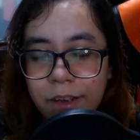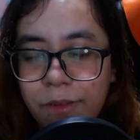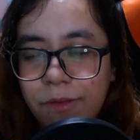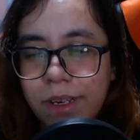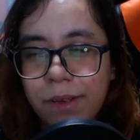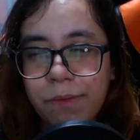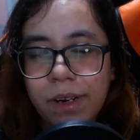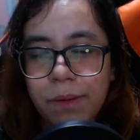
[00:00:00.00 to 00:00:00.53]
oh,
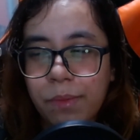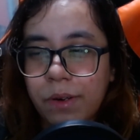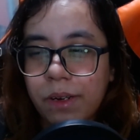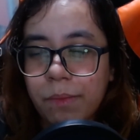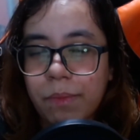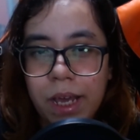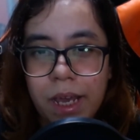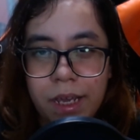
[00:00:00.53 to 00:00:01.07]
they want to put a
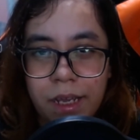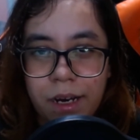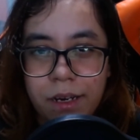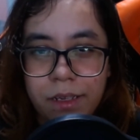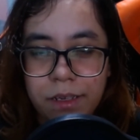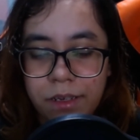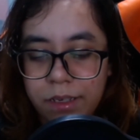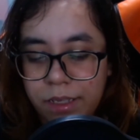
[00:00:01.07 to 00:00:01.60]
black
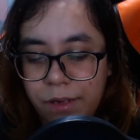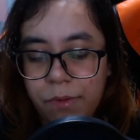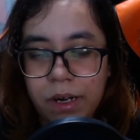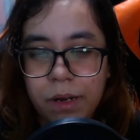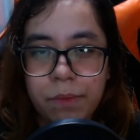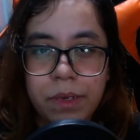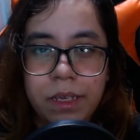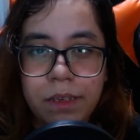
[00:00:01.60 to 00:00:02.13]
character because they want
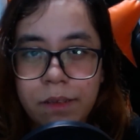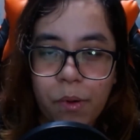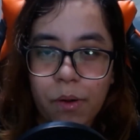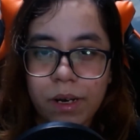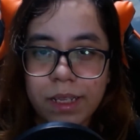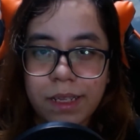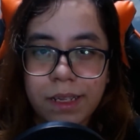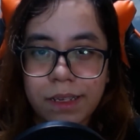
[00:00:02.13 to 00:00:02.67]
to be
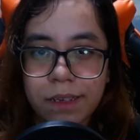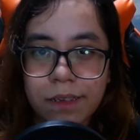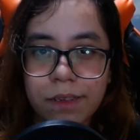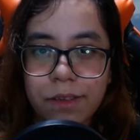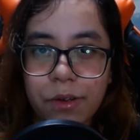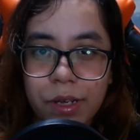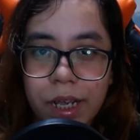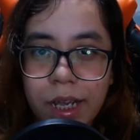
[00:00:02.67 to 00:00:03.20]

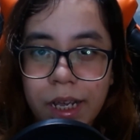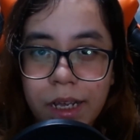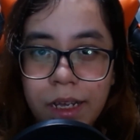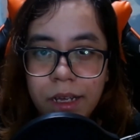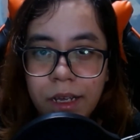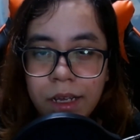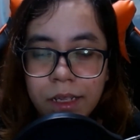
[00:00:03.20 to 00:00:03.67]
political, okay,